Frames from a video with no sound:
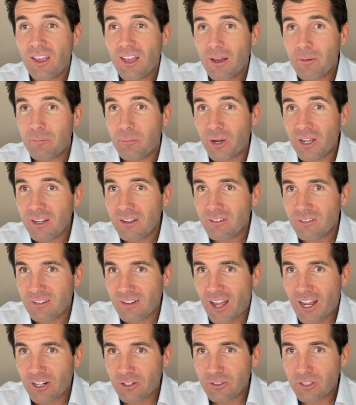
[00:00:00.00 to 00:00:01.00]
But
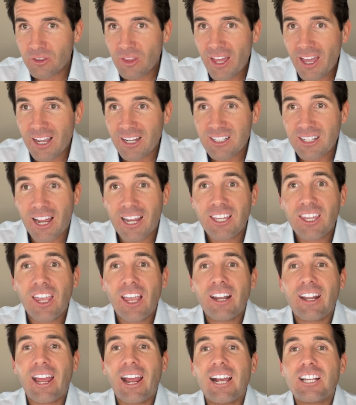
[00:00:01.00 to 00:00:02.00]
not only that, I
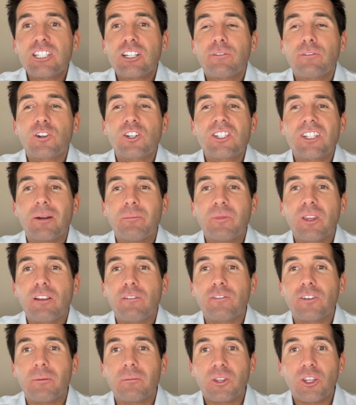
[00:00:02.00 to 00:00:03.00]
can't ask for something
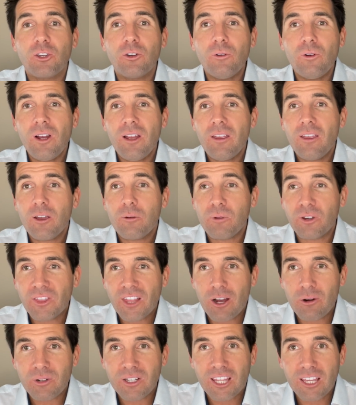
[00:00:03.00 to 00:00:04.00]
from you
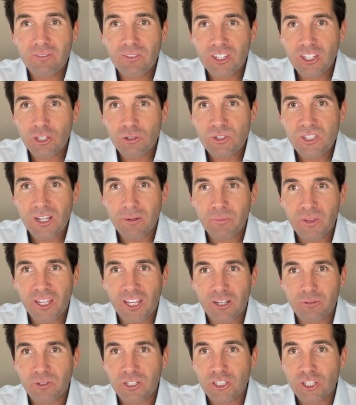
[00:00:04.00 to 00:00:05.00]
without giving you something
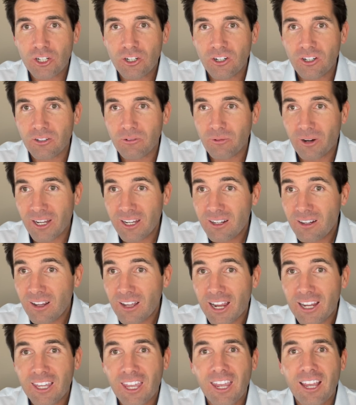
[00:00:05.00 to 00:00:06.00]
in return, right?
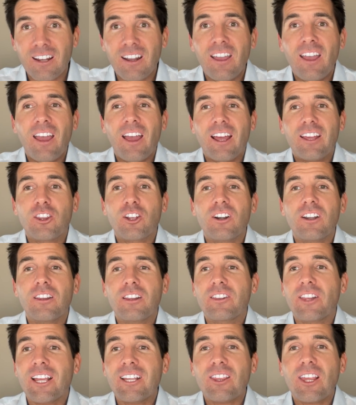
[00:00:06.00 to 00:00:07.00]
I can't,
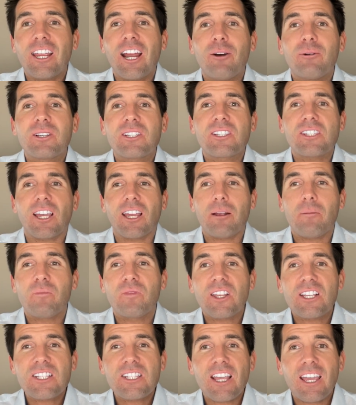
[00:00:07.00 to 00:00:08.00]
like they always say, the
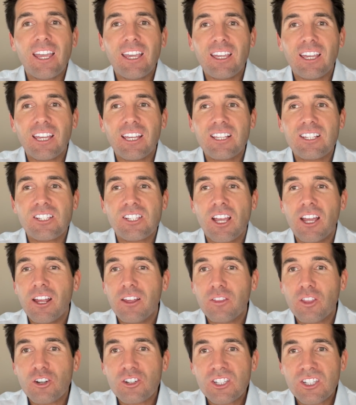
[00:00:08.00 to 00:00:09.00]
saying is
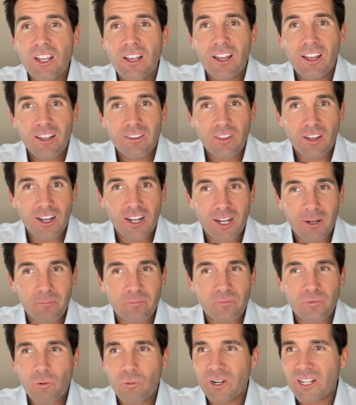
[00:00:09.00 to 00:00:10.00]
there's, um,
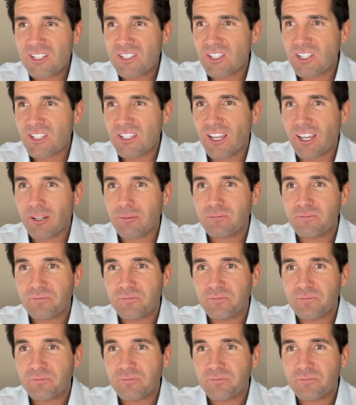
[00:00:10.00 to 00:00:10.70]
what is the saying?